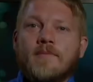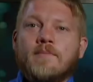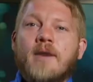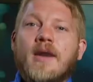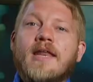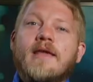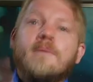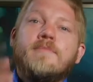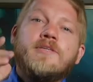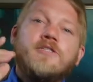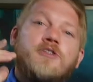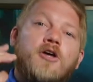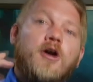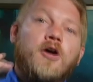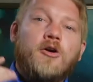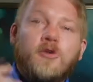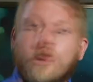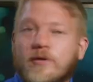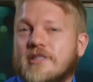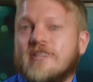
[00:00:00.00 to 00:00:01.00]
My name is
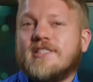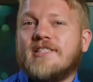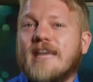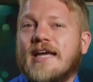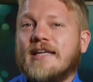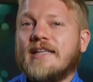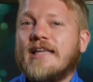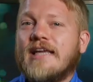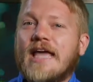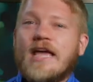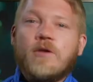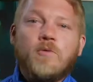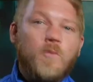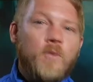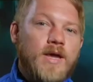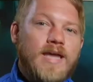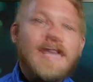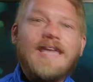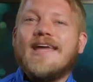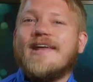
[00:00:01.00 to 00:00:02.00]
Chris Stanley, and
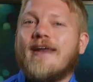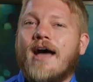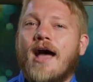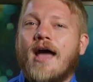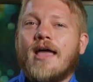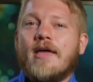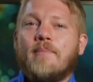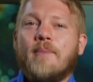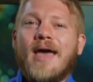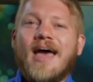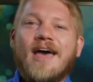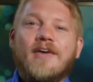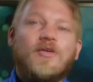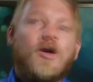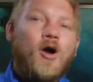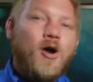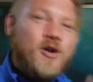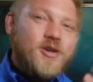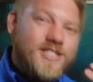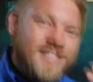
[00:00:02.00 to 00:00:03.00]
we at I A Path
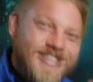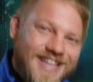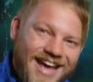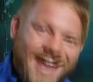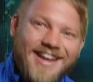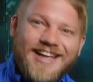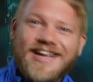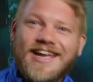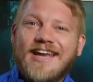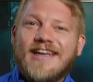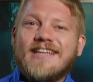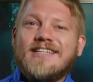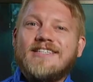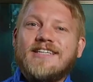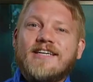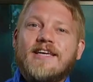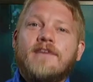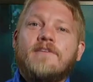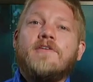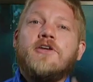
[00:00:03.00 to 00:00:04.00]
are dedicated
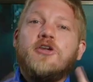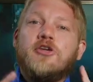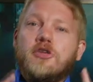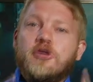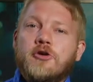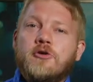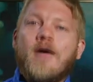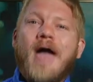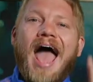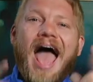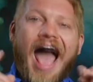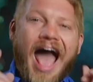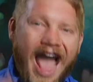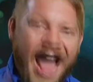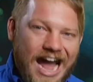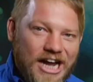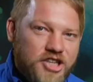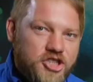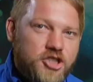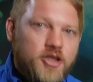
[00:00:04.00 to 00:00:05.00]
to giving you
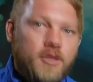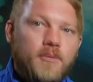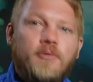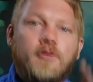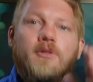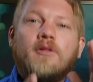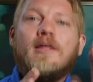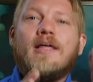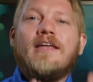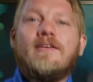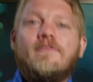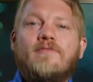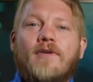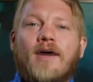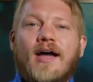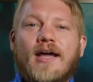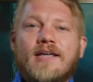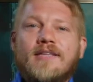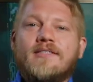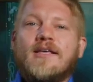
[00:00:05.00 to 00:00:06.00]
actionable
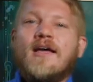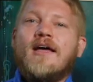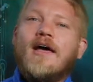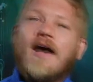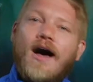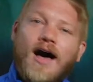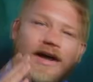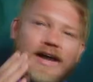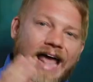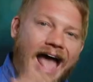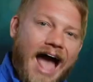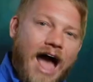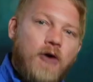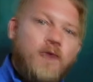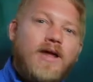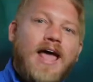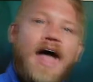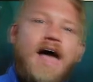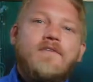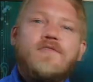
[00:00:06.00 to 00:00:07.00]
advice on how
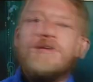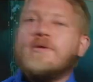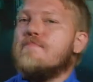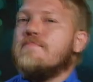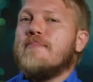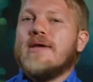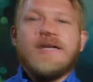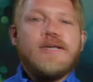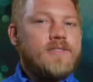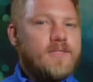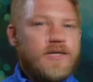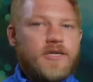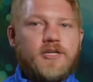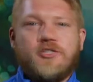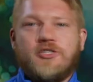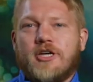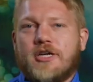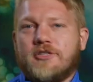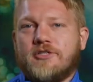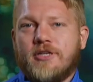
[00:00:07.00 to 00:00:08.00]
to have an amazing
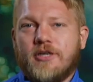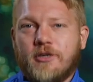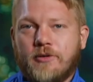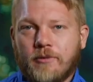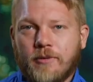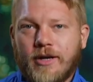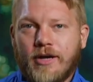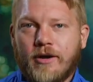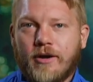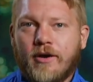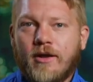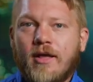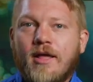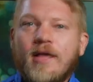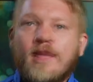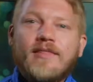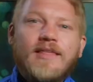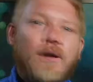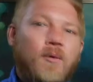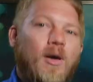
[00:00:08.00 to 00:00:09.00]
adjusting career
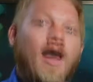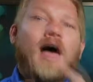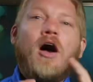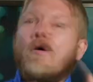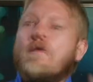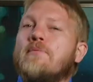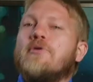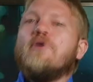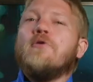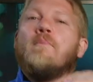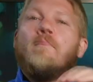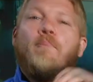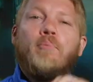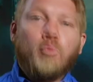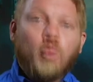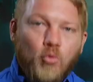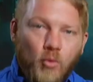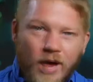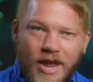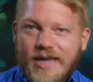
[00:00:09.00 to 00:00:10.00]
that will help you
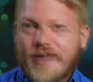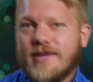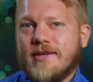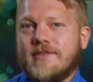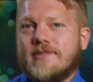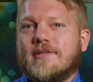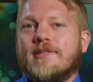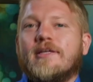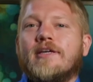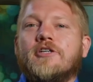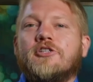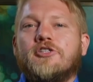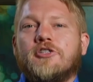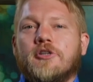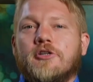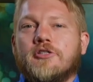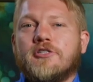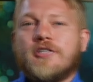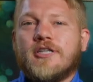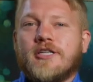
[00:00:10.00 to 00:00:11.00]
break into the
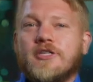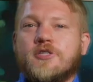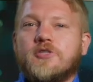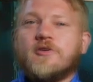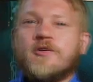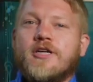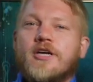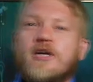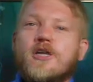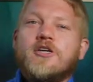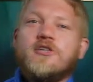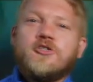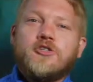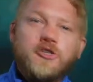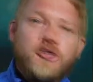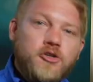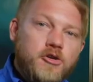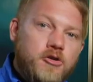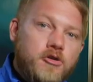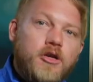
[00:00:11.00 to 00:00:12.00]
insurance industry so
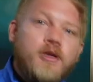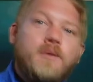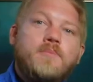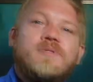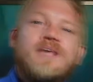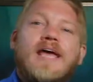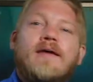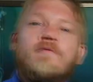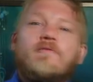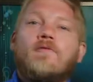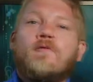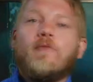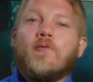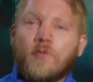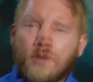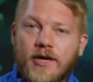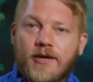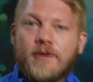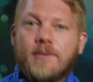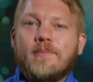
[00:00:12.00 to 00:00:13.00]
you can obtain
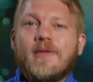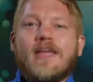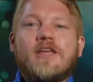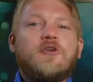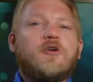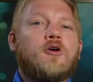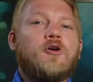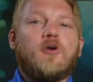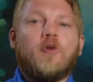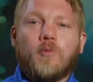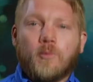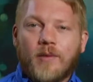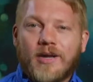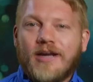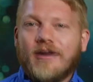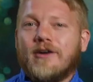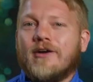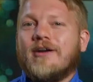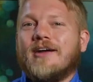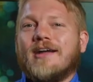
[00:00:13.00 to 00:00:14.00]
freedom in your
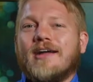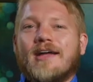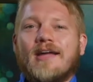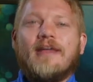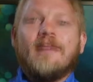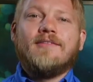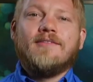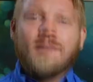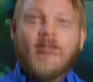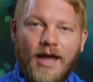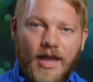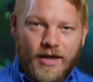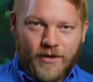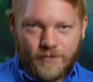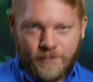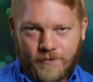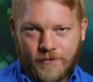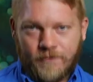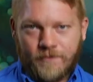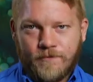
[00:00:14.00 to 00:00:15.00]
career and
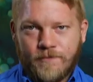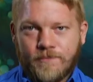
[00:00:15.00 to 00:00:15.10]
life.